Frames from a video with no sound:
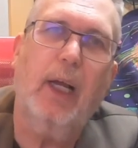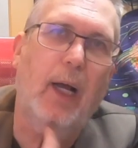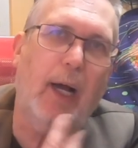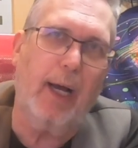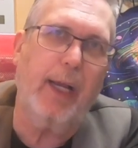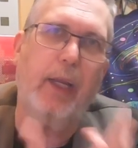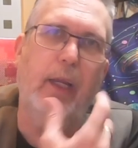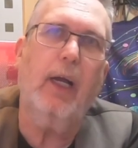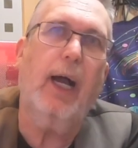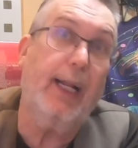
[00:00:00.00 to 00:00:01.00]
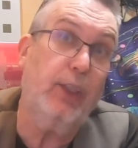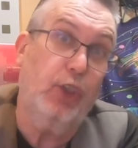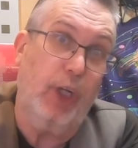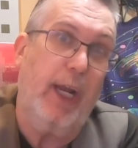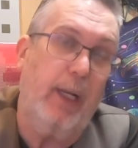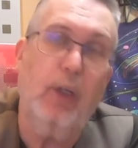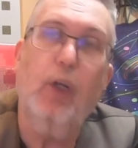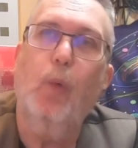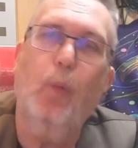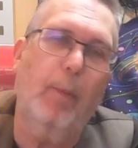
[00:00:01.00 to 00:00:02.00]
I and Jane
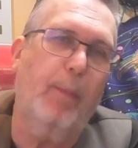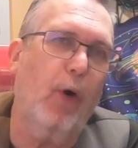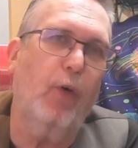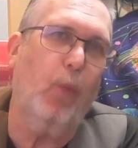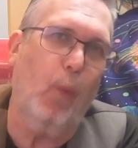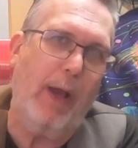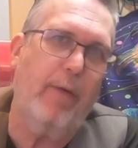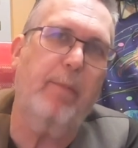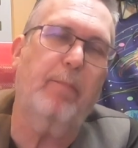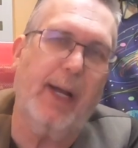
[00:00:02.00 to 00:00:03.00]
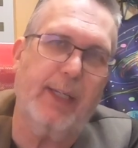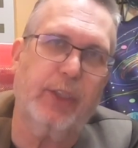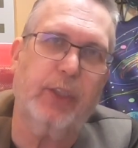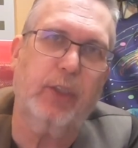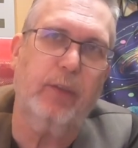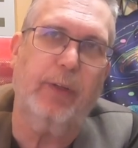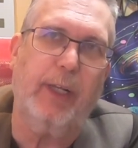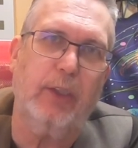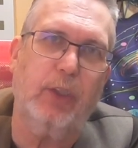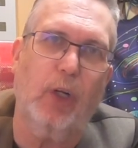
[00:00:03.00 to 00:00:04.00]
were both wearing masks for
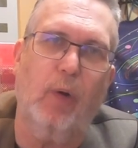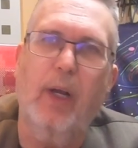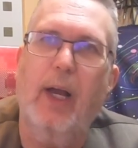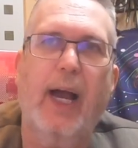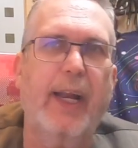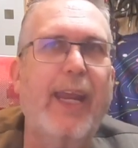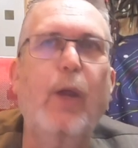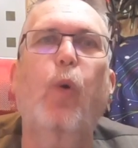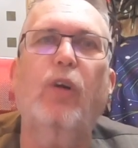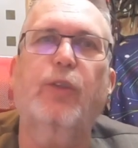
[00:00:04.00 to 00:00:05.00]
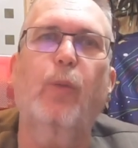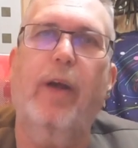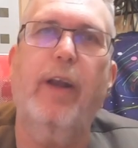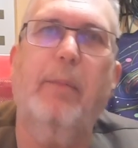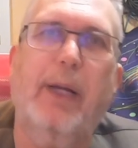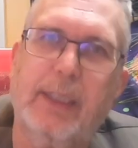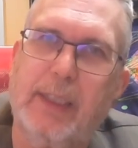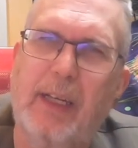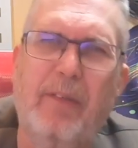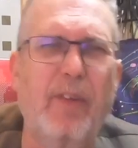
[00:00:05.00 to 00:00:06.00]
that show, and he wasn't wearing a
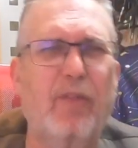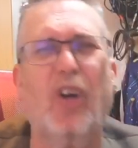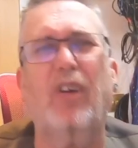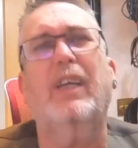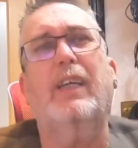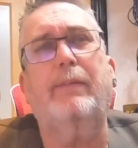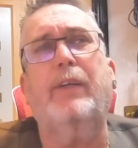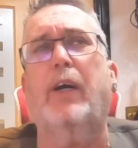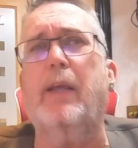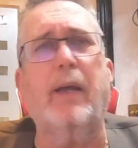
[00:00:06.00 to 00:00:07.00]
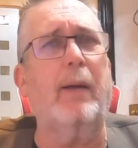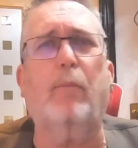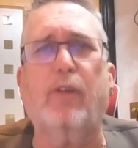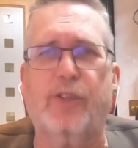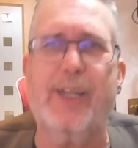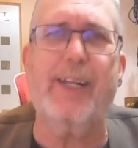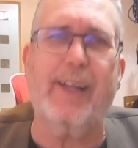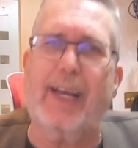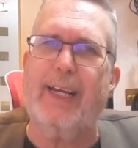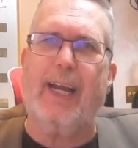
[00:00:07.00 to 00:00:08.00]
mask. And if you've got, you know, I'm not saying
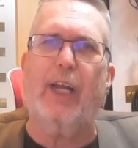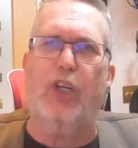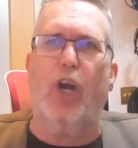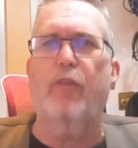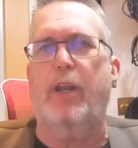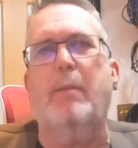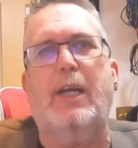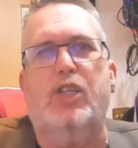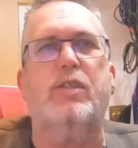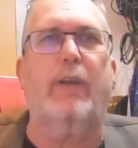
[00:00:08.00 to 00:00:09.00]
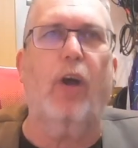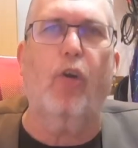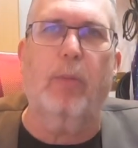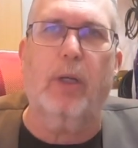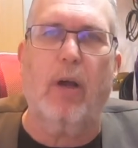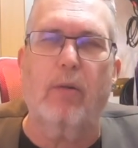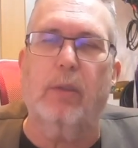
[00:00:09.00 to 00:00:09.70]
that guy had COVID, he might just have had a horrible cold,